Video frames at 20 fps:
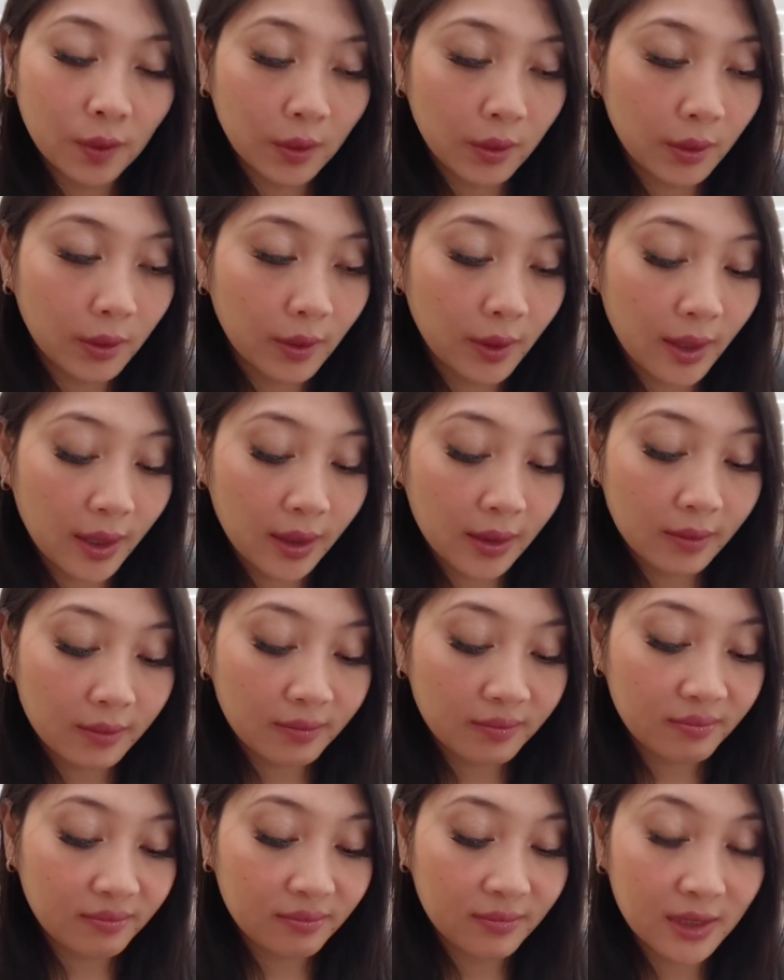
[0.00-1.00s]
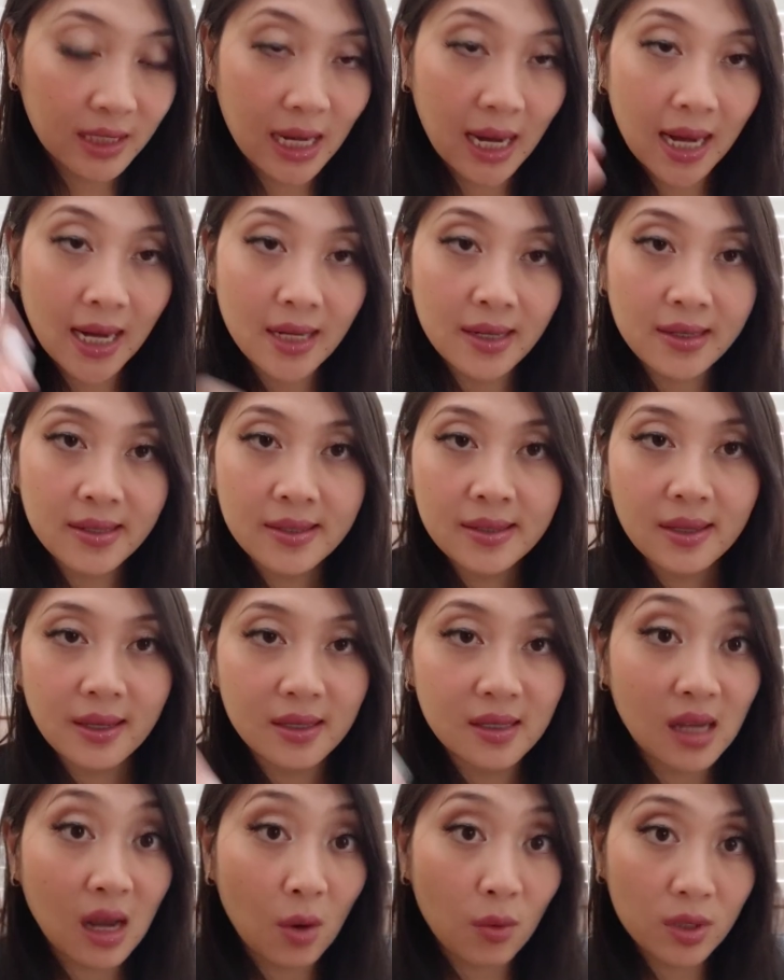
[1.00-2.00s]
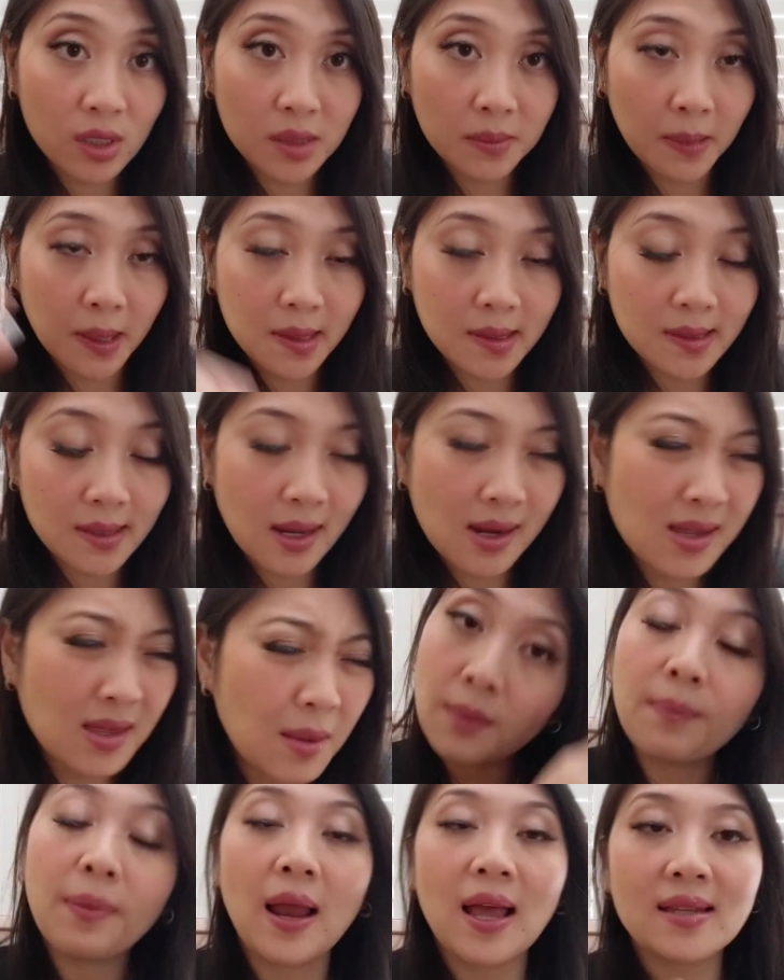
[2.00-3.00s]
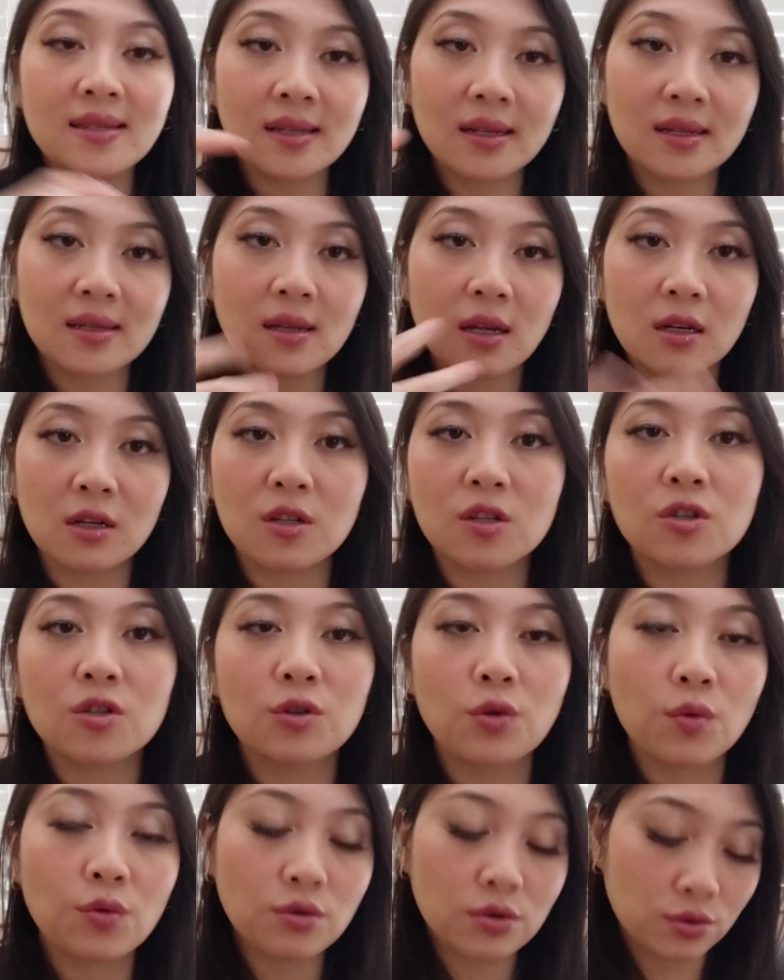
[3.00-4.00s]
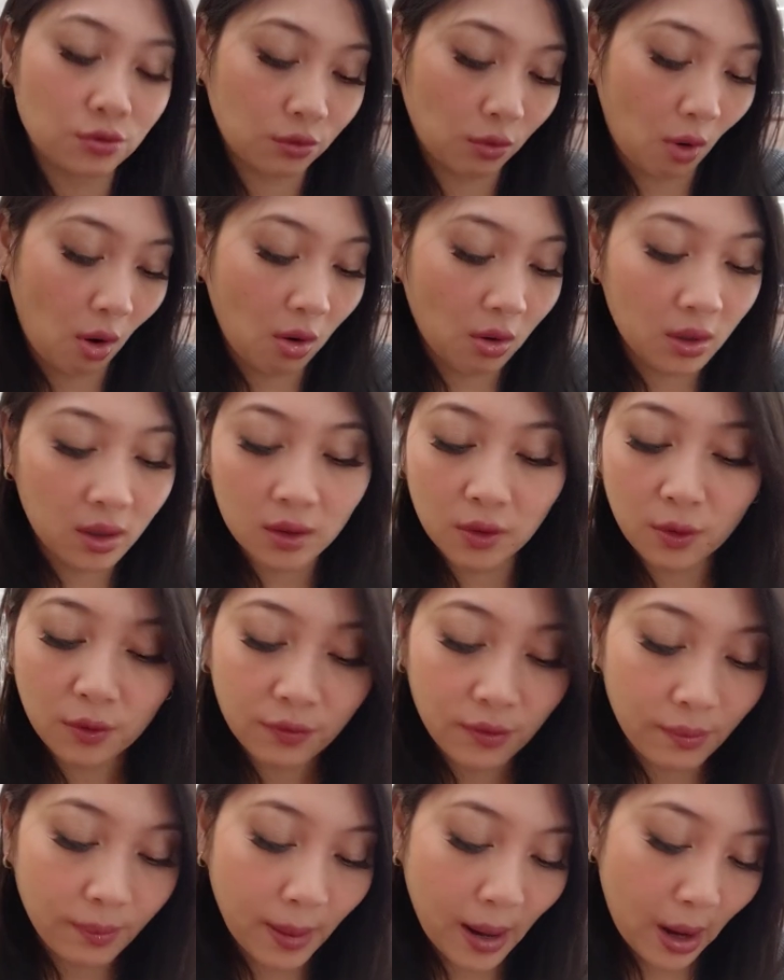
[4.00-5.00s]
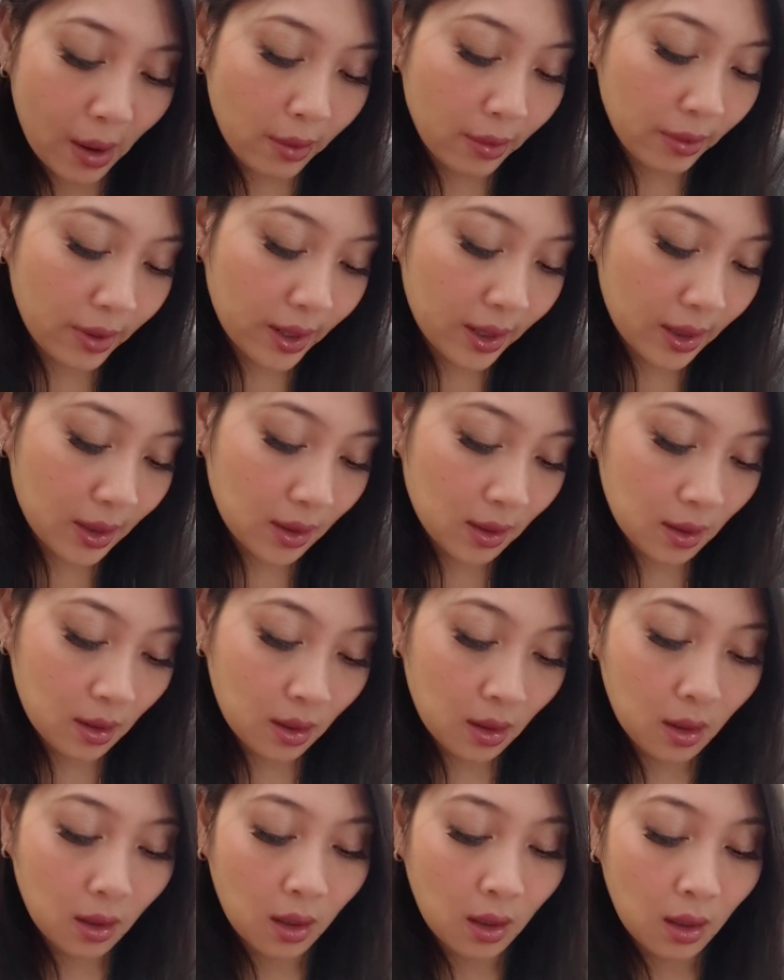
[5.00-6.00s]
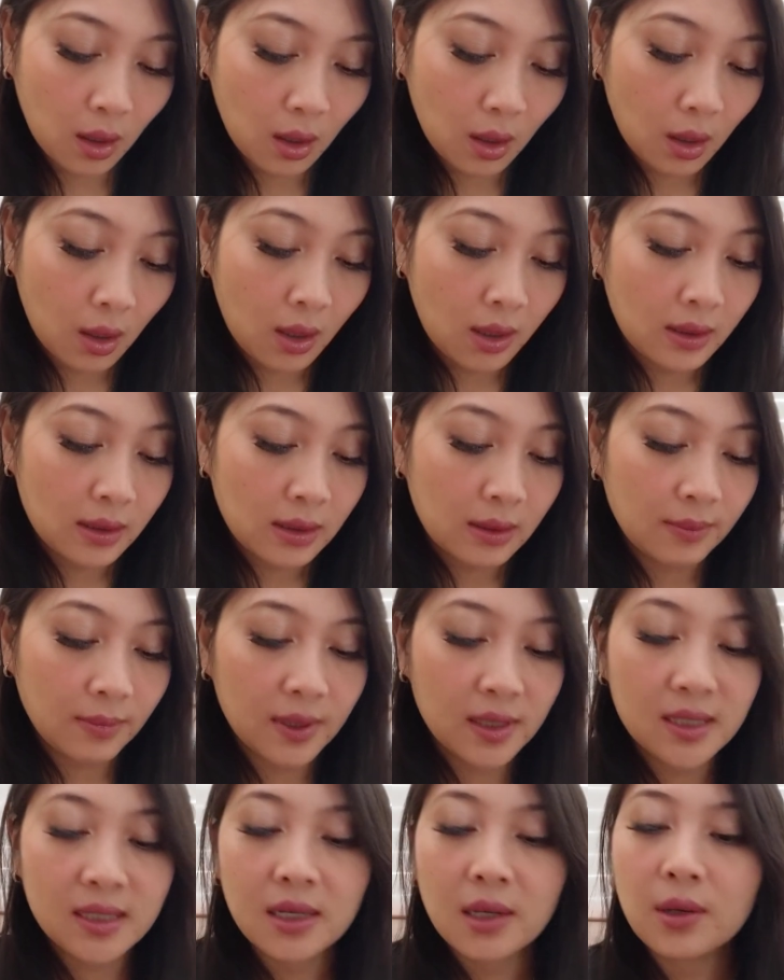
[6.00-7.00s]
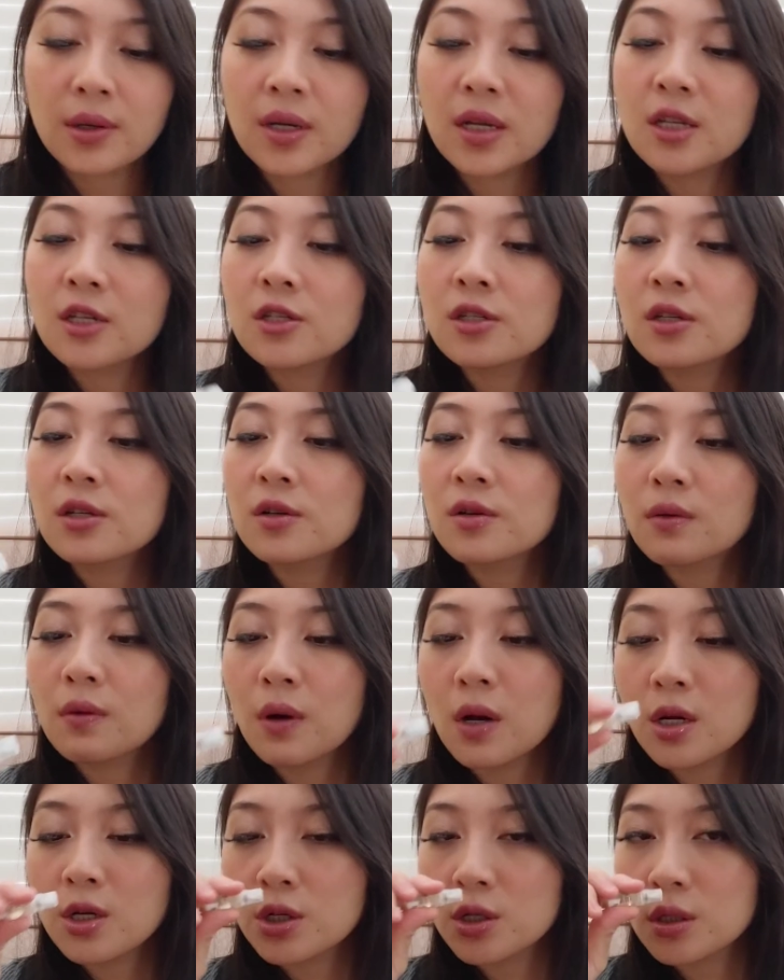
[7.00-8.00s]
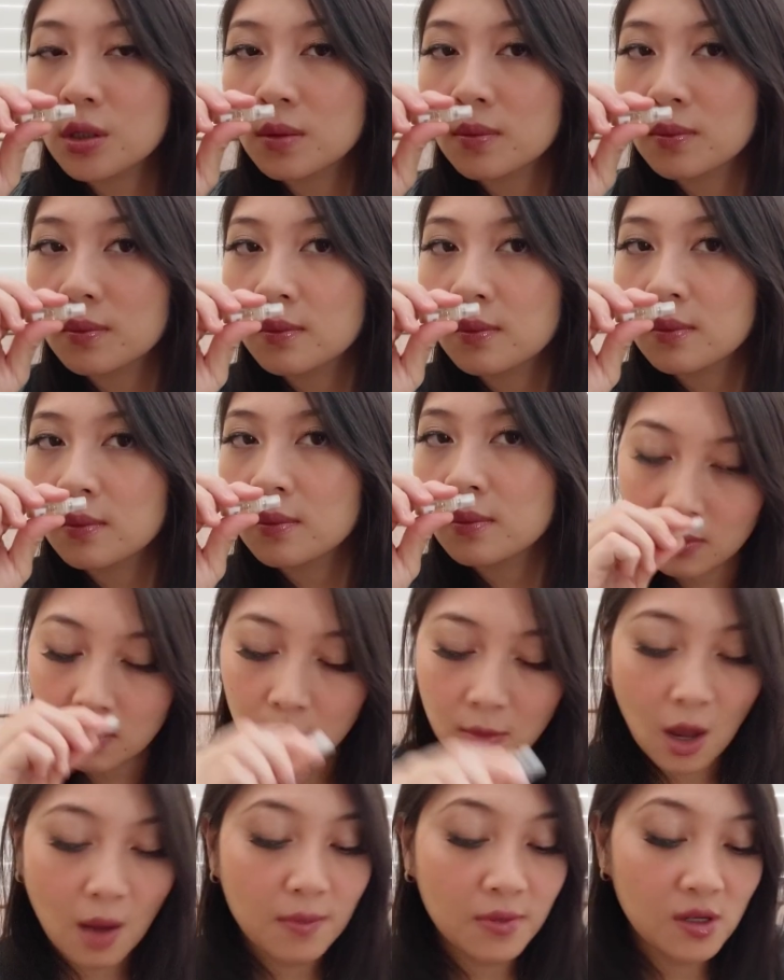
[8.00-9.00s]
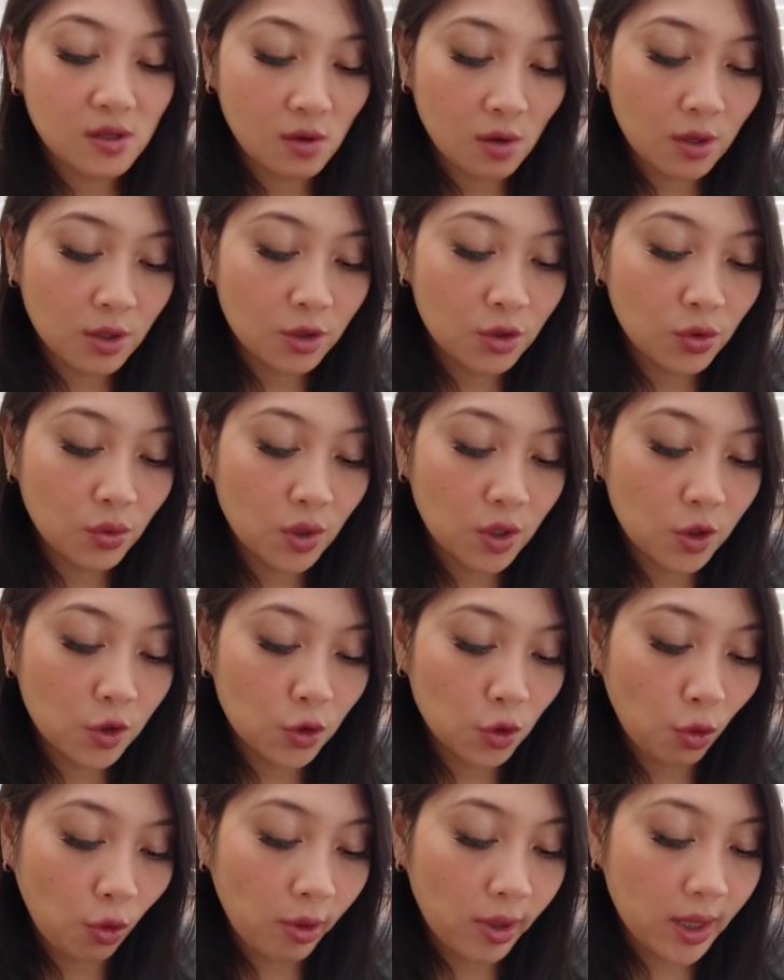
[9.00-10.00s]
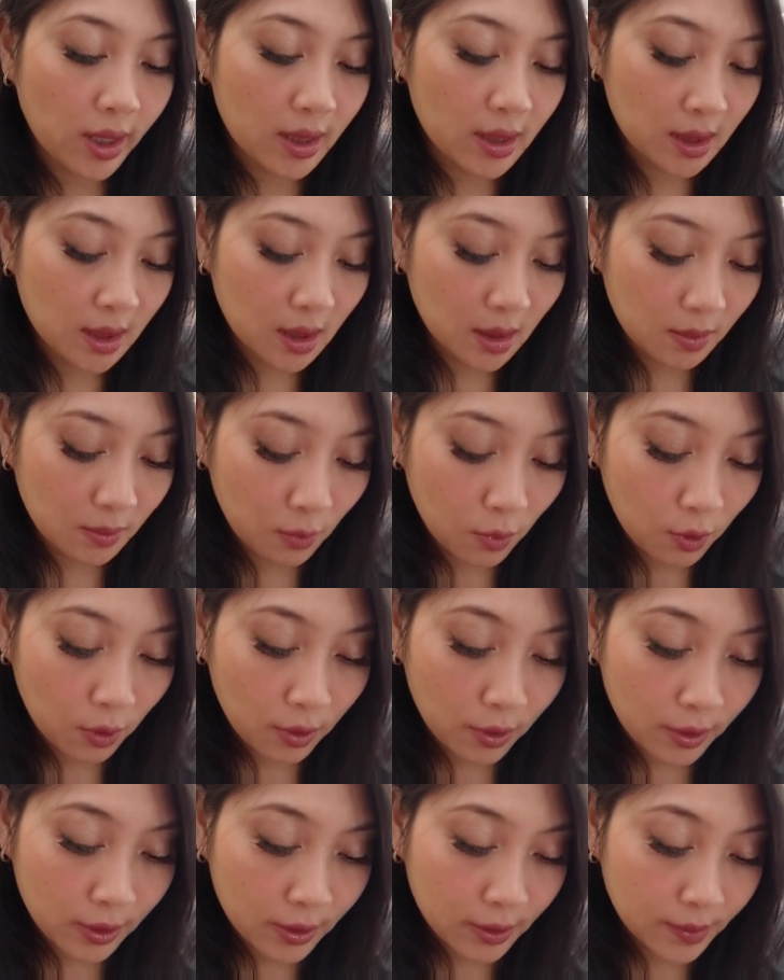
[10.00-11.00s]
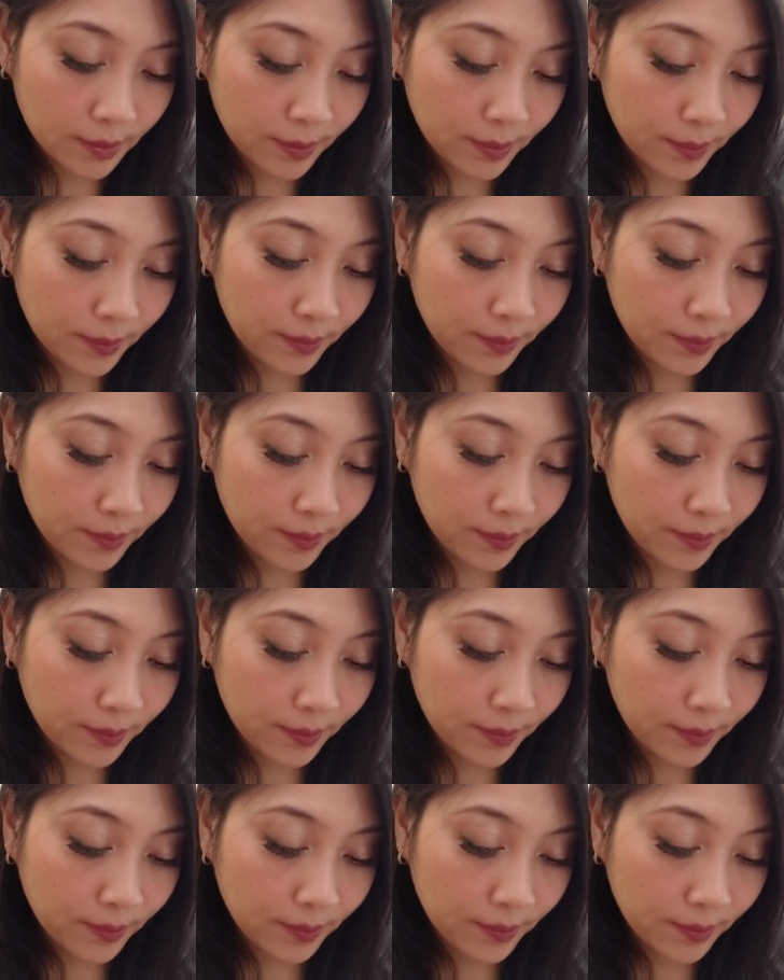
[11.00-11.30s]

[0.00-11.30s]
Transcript: for like days. That's how it smells like. The plastic scent is so strong and overpowering. Mancera Instant Crush. I'm starting to enjoy it more,